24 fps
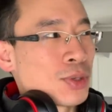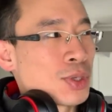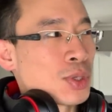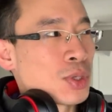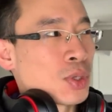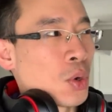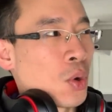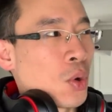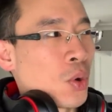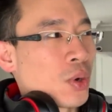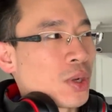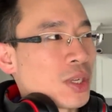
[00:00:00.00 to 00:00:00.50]

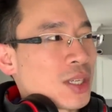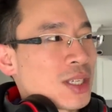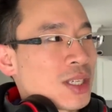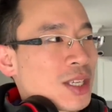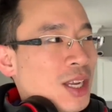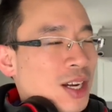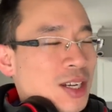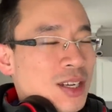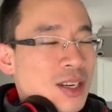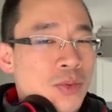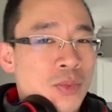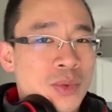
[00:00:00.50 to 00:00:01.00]
stories
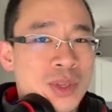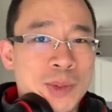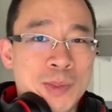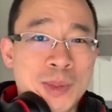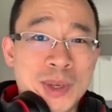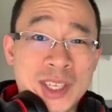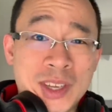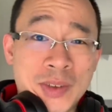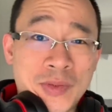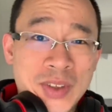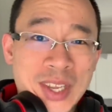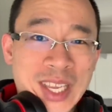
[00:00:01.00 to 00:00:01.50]
tucked in with
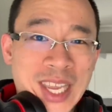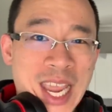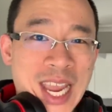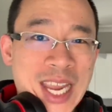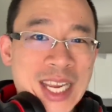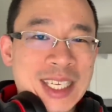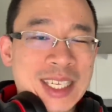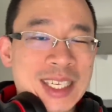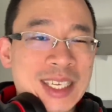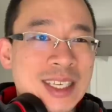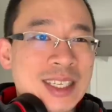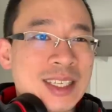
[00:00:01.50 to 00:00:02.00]
specific
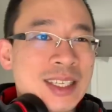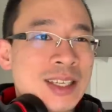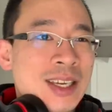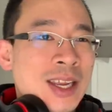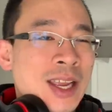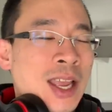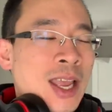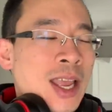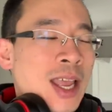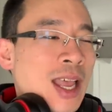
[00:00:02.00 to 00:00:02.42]
cases,